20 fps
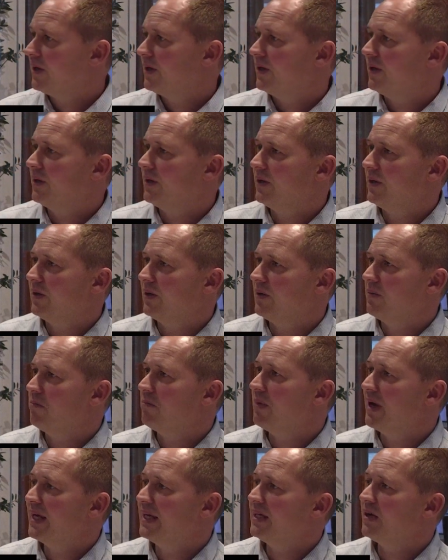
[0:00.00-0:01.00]

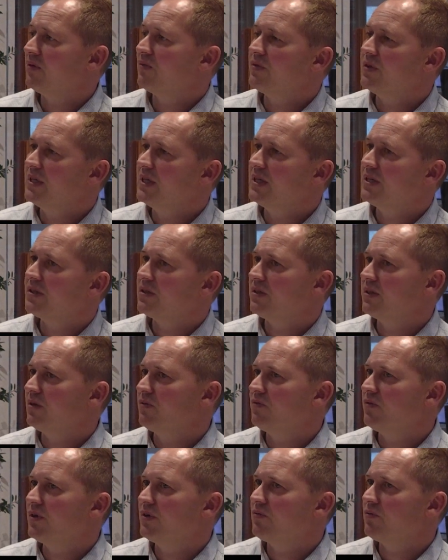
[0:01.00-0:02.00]
Many of these
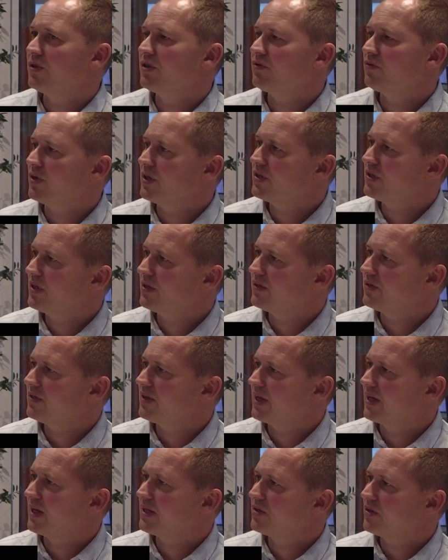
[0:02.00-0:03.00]
different restrictions
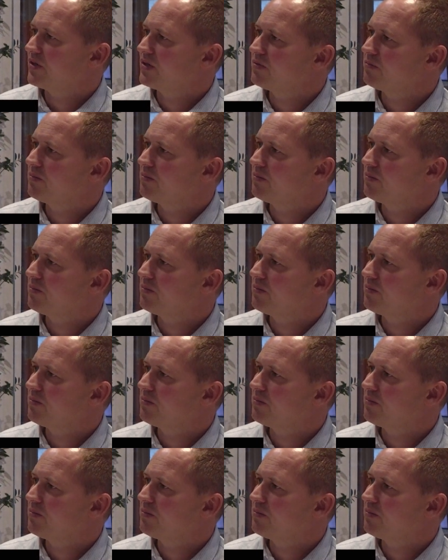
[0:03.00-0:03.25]
that I just